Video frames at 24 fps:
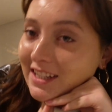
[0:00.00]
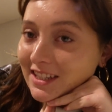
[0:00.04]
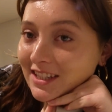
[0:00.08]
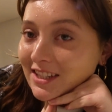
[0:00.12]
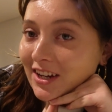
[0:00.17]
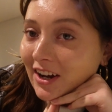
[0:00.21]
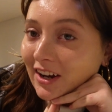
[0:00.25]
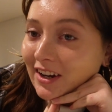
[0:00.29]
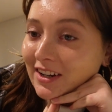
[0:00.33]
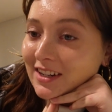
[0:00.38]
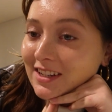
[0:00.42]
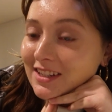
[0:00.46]

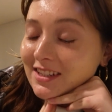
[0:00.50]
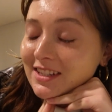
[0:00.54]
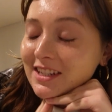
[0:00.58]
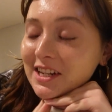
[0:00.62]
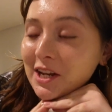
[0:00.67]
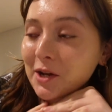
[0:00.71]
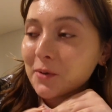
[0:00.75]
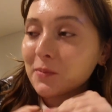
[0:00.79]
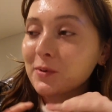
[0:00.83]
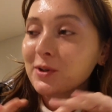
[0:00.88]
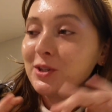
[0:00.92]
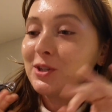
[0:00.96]
Done.
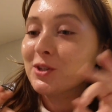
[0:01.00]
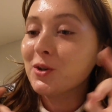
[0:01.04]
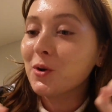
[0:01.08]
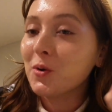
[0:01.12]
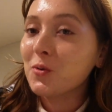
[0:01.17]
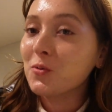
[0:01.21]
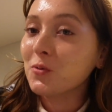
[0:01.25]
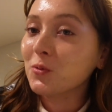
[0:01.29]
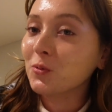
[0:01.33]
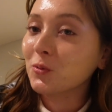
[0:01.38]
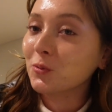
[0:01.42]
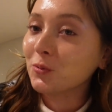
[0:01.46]
Today was
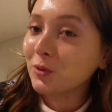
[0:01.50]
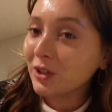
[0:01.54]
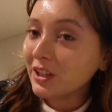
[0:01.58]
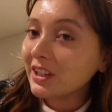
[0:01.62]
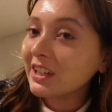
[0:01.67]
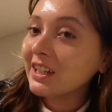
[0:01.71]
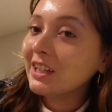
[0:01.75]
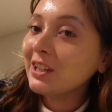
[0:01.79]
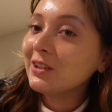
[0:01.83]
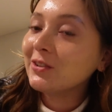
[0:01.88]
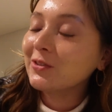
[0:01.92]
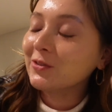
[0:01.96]

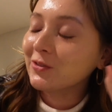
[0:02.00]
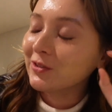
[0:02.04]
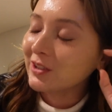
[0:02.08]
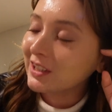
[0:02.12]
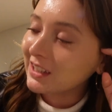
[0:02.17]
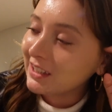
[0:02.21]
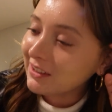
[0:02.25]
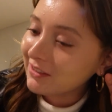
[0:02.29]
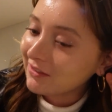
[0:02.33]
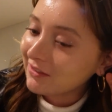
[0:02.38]
really